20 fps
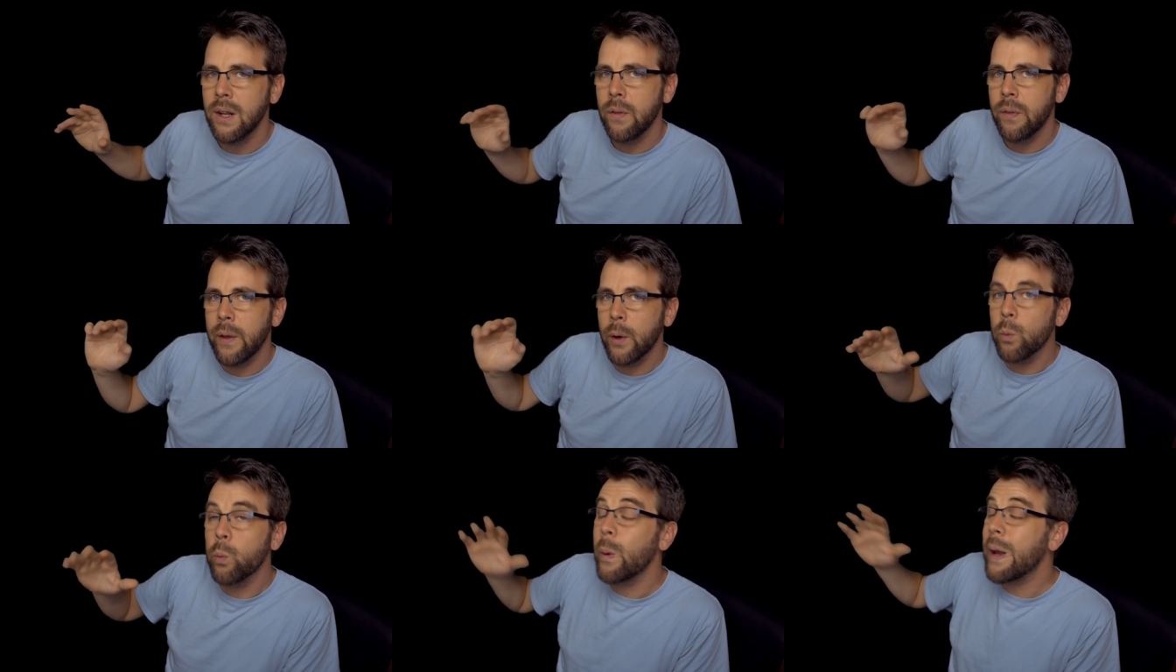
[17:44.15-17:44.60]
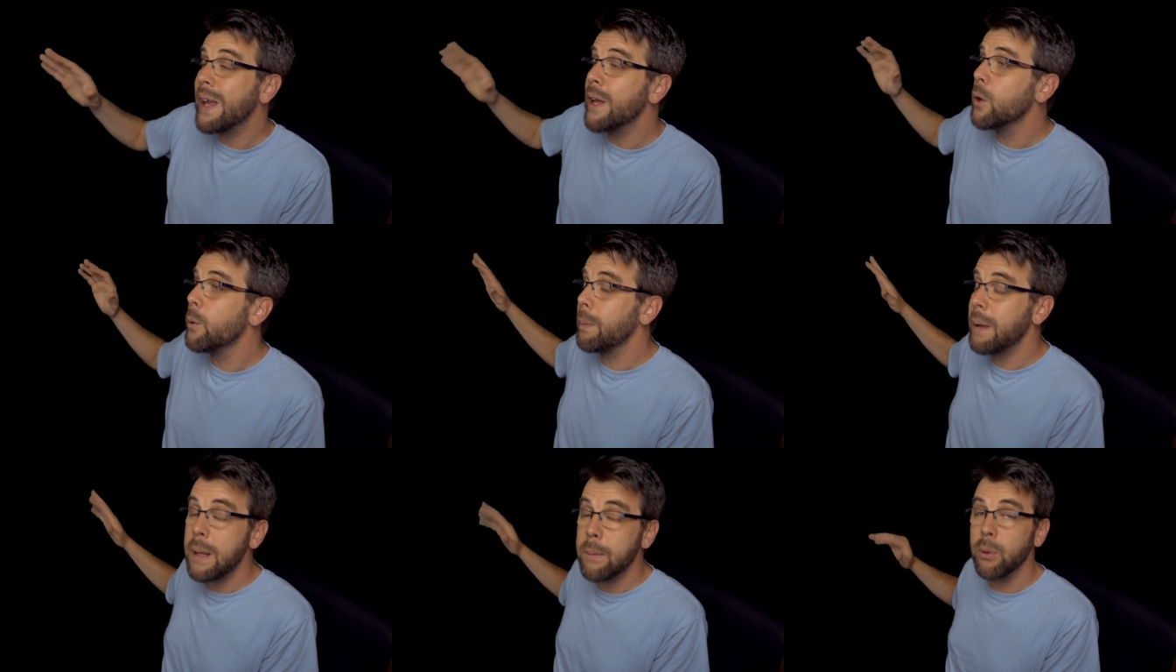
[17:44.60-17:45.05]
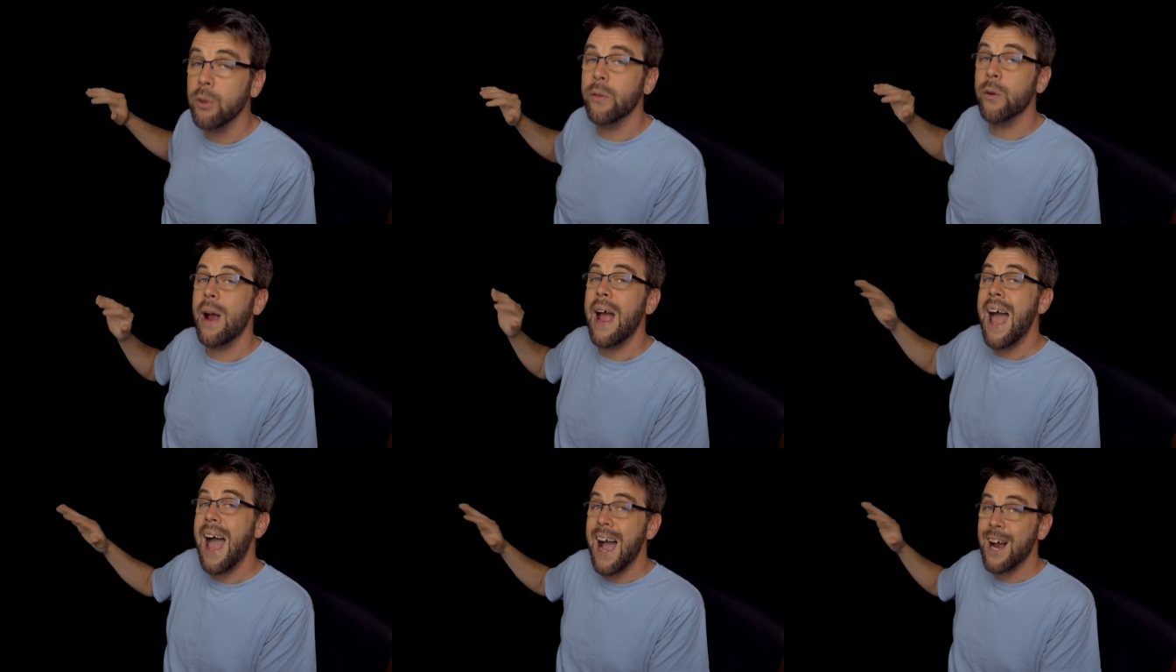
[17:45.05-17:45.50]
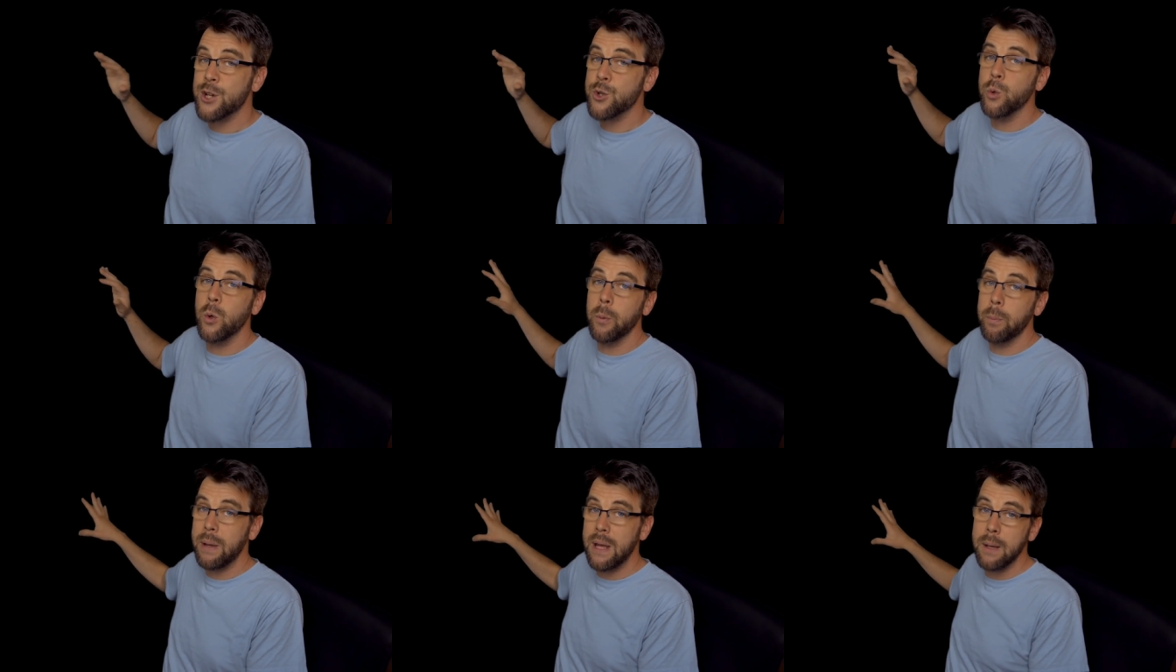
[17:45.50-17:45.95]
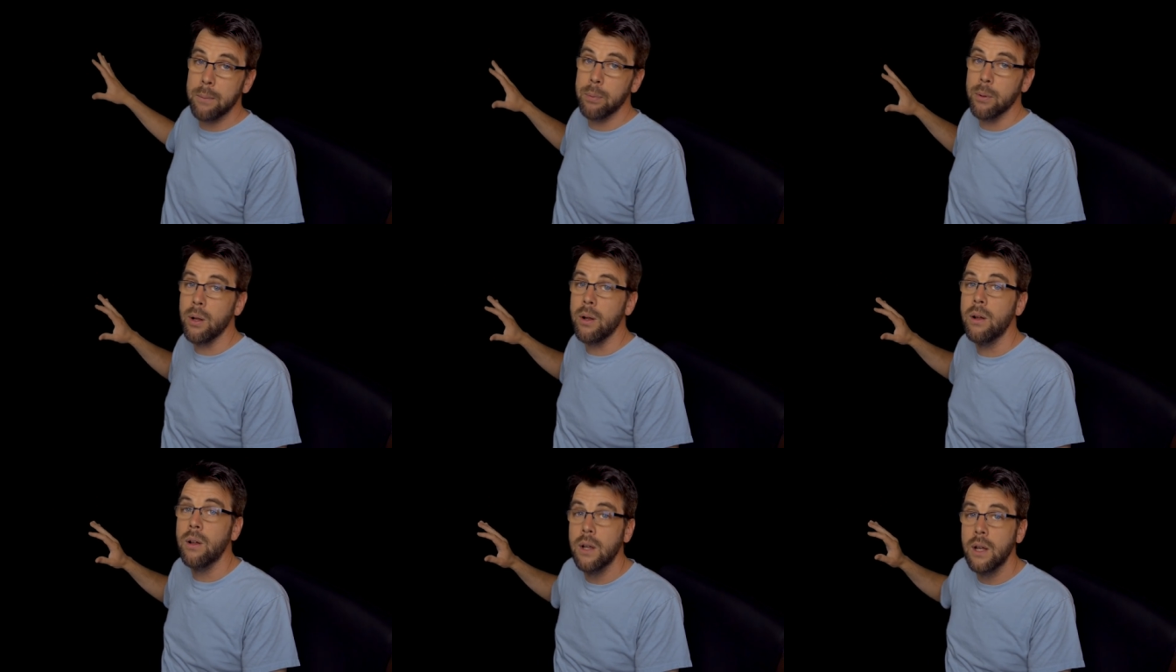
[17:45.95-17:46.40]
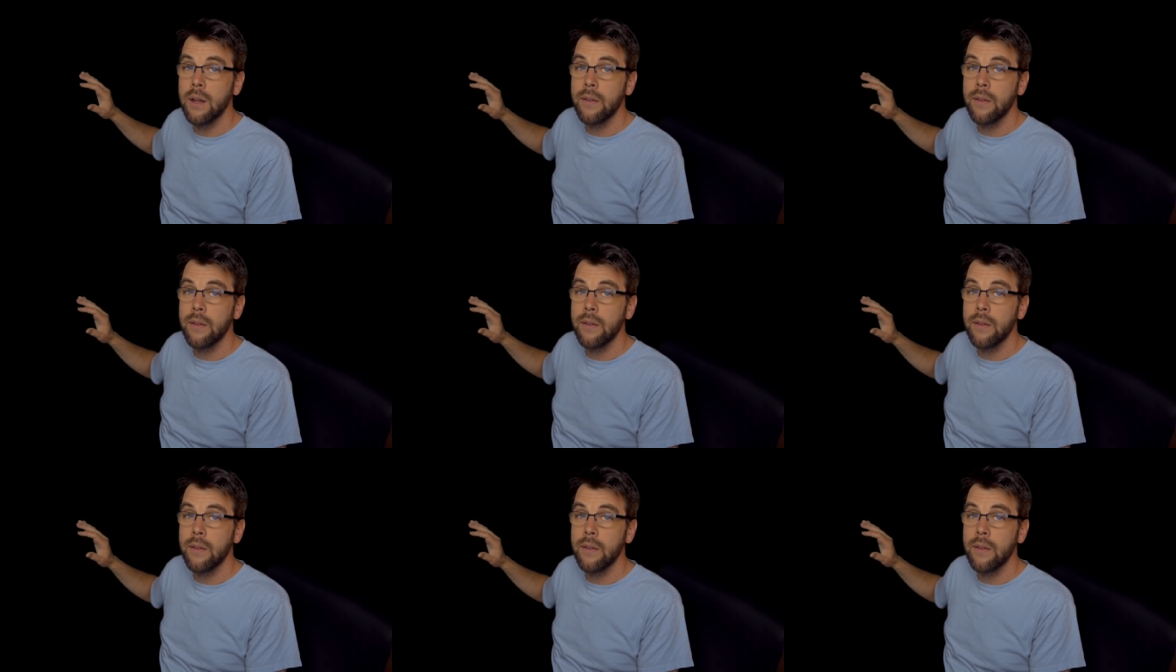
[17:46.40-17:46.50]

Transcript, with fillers: they're real people, they're actual people.